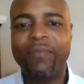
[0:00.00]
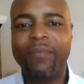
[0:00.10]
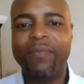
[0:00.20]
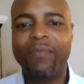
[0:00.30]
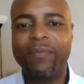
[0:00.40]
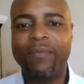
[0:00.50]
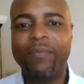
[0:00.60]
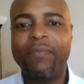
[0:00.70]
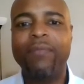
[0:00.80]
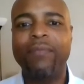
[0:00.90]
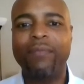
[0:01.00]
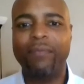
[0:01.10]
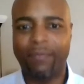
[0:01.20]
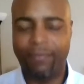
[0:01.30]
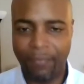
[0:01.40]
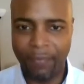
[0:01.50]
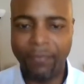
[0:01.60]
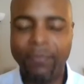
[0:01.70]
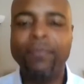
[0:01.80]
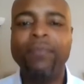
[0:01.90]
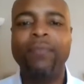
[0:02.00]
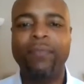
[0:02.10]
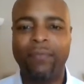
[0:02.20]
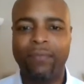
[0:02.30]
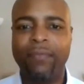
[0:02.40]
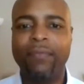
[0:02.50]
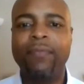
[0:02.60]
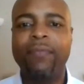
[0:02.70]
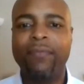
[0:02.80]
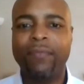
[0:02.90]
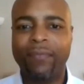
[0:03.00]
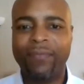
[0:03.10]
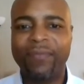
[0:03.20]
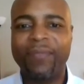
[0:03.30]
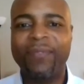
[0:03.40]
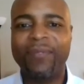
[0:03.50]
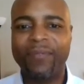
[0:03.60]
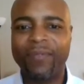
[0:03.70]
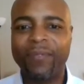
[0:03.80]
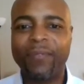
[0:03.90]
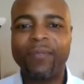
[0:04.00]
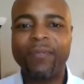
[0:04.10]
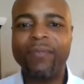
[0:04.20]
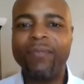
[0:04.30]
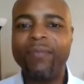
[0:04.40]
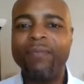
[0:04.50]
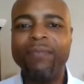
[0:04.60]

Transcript: The person shown says nothing.